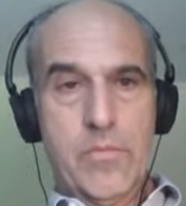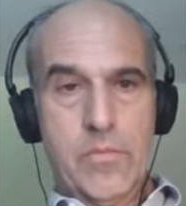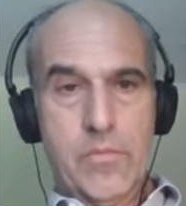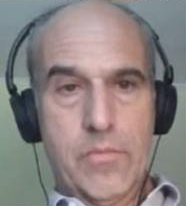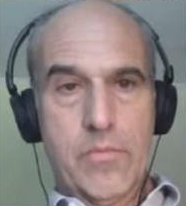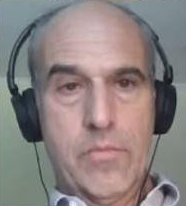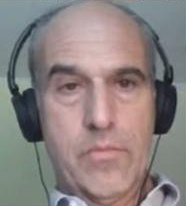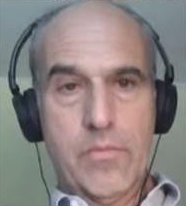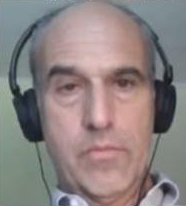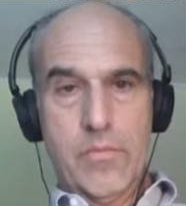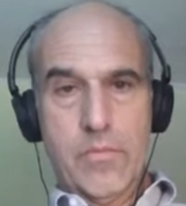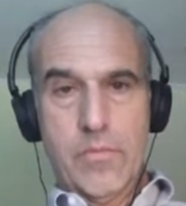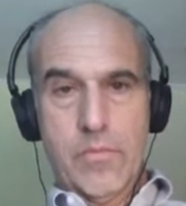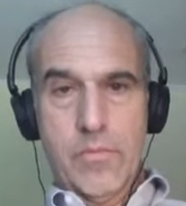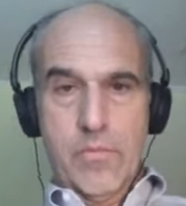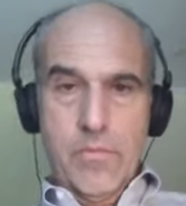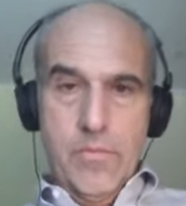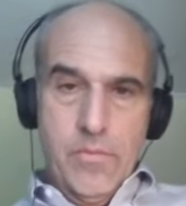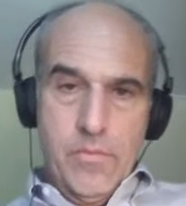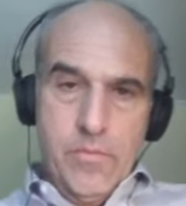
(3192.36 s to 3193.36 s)

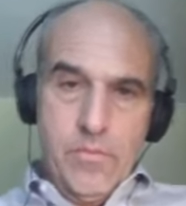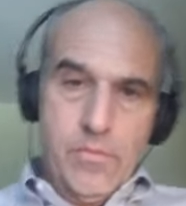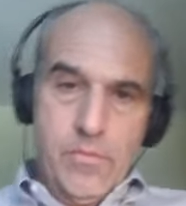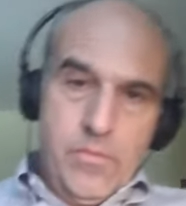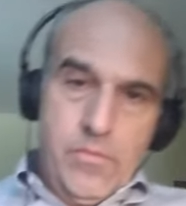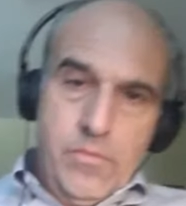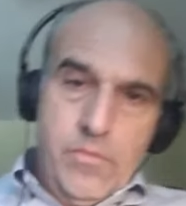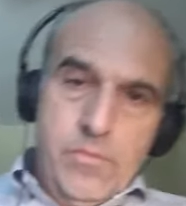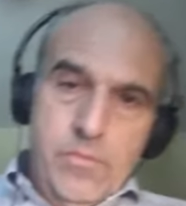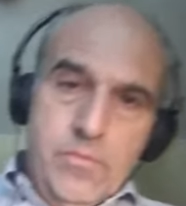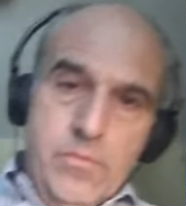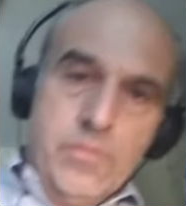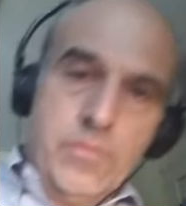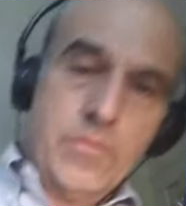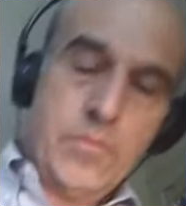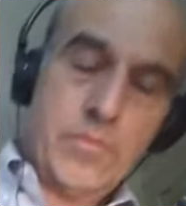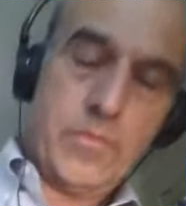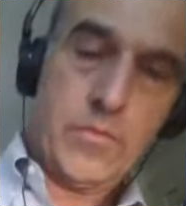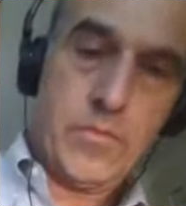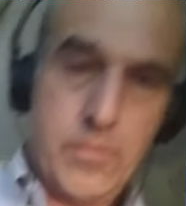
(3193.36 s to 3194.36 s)

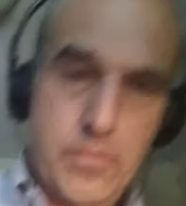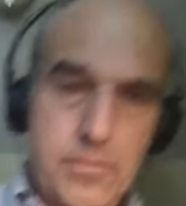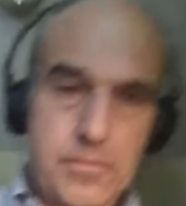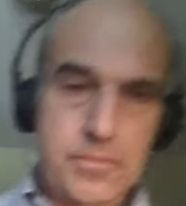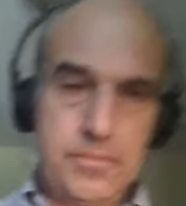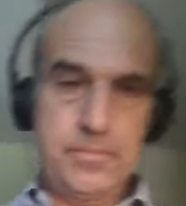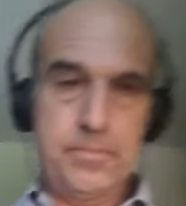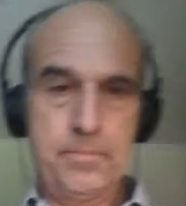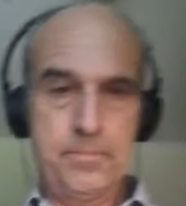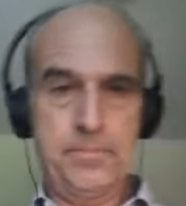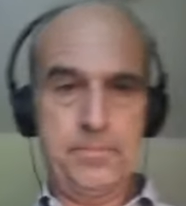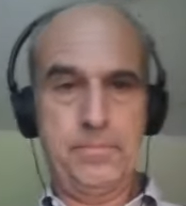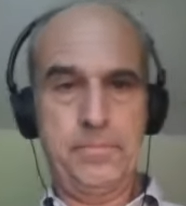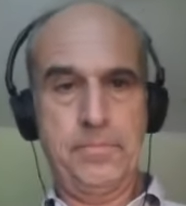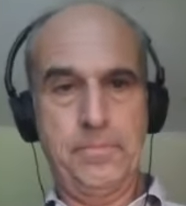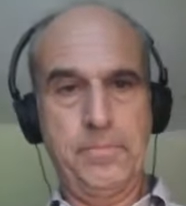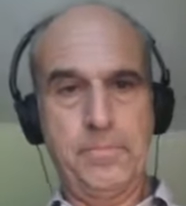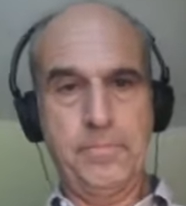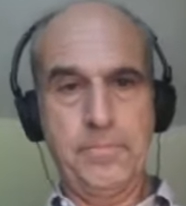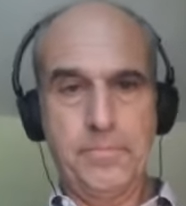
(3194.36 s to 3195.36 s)

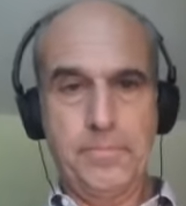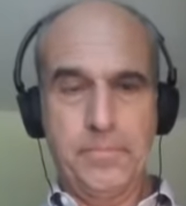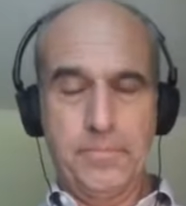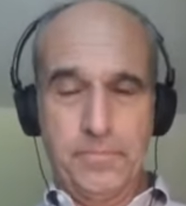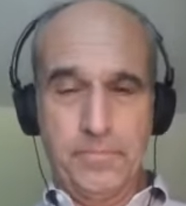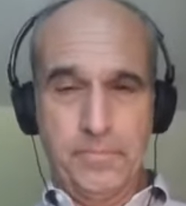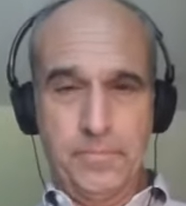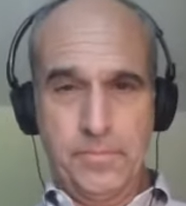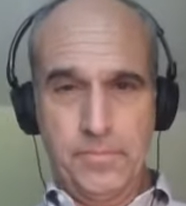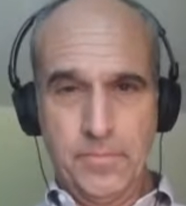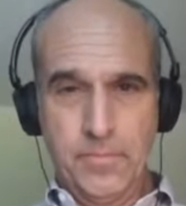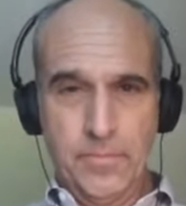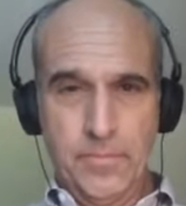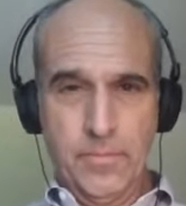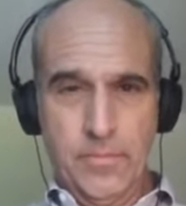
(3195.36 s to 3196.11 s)
No words are spoken by the person on screen.